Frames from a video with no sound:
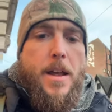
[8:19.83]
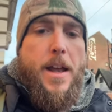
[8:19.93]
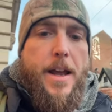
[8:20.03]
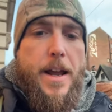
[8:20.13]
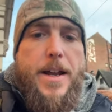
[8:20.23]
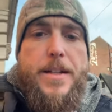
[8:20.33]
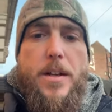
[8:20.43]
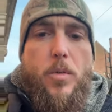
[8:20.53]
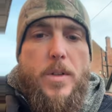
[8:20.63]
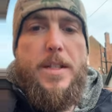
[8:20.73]
and
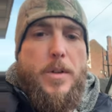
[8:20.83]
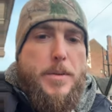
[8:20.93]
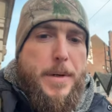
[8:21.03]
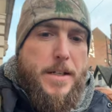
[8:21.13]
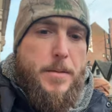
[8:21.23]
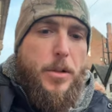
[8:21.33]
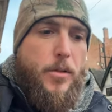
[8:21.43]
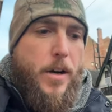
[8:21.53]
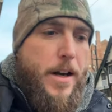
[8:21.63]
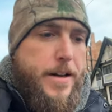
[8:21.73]
uh, we'll see what's possible, all
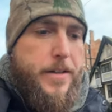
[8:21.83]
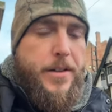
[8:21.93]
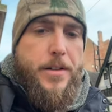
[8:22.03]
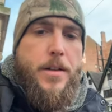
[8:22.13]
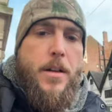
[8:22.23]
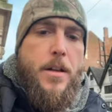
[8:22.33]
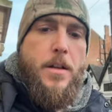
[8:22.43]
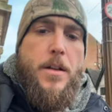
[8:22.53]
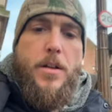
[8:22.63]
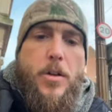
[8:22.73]
right?
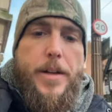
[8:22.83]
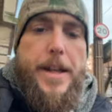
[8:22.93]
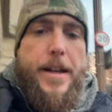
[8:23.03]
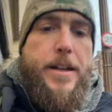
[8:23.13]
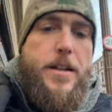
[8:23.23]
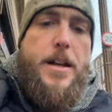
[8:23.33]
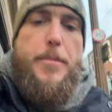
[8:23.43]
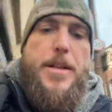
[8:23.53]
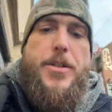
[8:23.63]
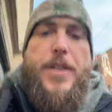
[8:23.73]
Okay, God bless you